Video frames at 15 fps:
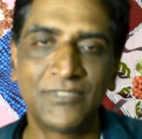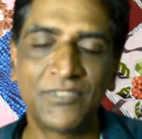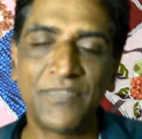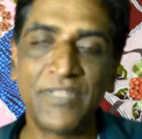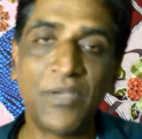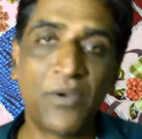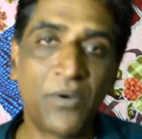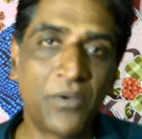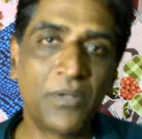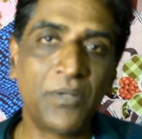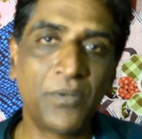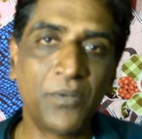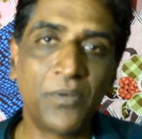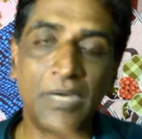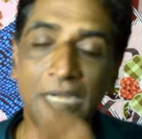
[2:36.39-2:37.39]
We all
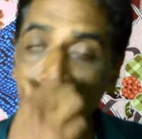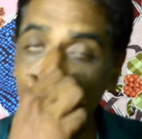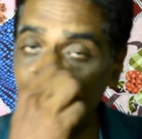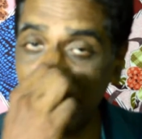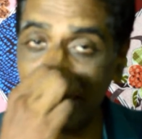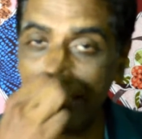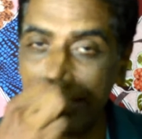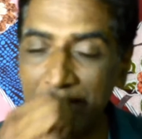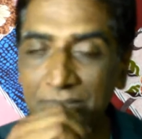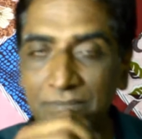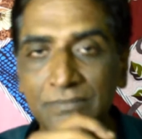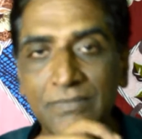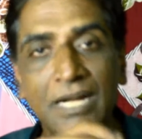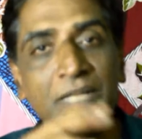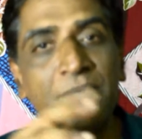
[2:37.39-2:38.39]
know heartbreak.
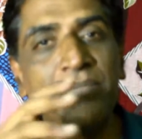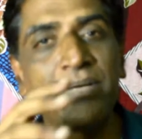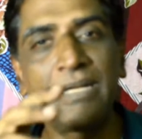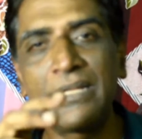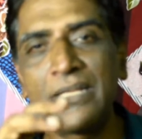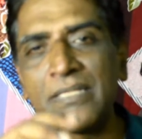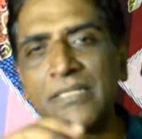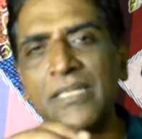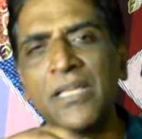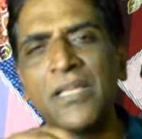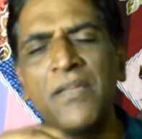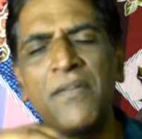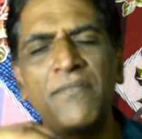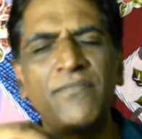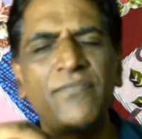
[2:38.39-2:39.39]
Heartbreak is
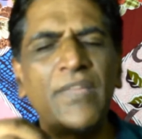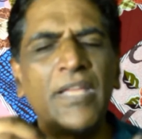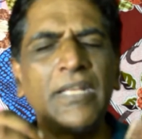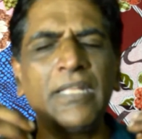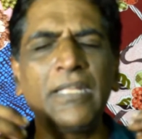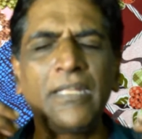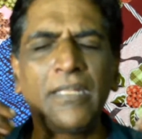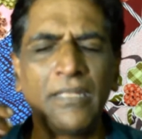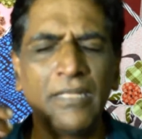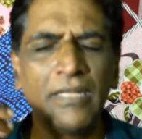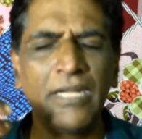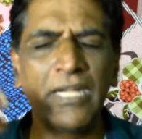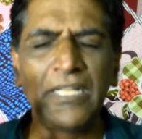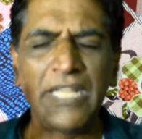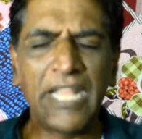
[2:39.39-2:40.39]

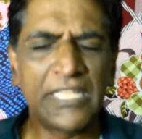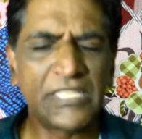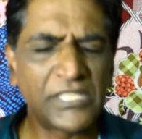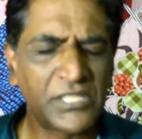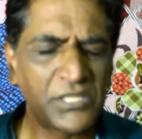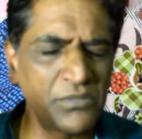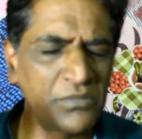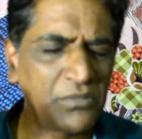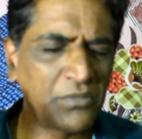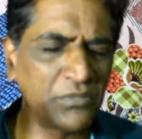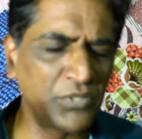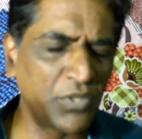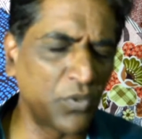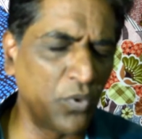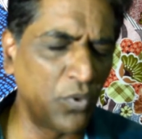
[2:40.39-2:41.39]
it takes
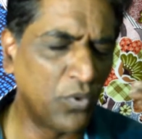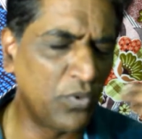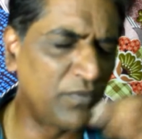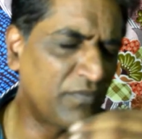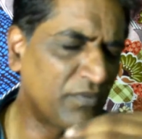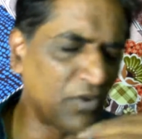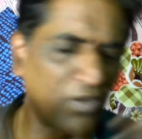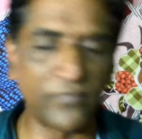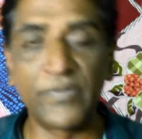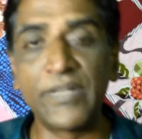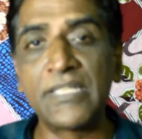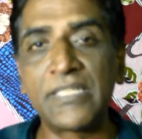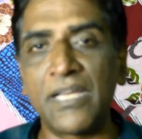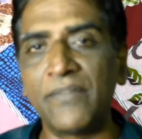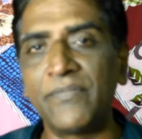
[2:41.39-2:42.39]
your whole
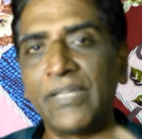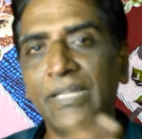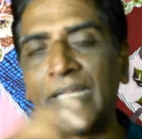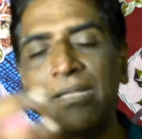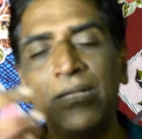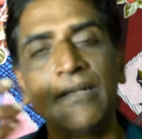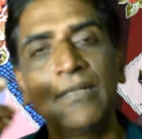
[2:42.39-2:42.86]
confidence away.